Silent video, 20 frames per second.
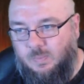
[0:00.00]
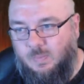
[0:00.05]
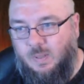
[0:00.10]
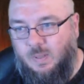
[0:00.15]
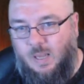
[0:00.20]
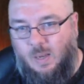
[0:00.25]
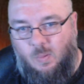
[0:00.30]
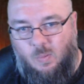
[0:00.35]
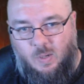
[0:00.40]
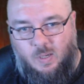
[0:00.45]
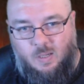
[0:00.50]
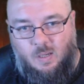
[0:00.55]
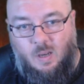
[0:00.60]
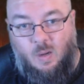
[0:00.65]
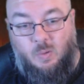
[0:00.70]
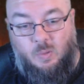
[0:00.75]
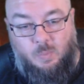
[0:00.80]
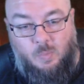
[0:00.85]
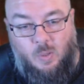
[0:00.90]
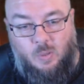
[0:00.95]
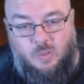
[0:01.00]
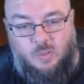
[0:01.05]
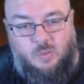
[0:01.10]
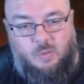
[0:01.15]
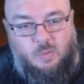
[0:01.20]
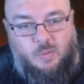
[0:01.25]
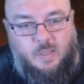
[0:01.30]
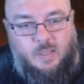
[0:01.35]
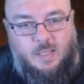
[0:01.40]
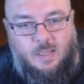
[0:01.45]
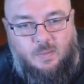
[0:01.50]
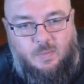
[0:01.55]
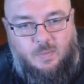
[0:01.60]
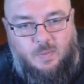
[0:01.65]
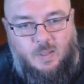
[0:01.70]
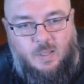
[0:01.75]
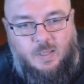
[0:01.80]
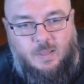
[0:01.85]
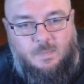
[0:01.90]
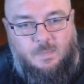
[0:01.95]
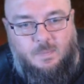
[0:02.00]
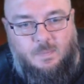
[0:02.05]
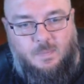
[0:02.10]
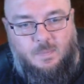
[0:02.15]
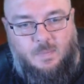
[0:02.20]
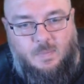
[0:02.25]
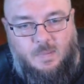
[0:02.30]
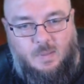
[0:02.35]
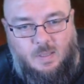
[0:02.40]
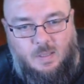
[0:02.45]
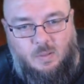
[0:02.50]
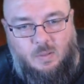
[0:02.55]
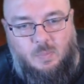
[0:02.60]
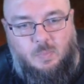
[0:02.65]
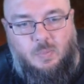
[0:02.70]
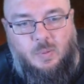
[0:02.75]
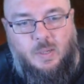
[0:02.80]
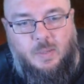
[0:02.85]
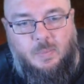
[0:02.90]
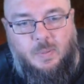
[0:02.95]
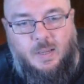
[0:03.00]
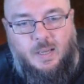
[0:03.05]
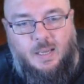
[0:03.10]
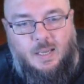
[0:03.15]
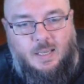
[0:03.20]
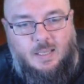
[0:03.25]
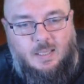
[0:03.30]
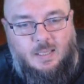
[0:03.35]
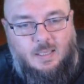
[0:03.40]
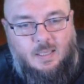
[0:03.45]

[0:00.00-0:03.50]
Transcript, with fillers: That one, I was monstering that fight. That was pretty bad.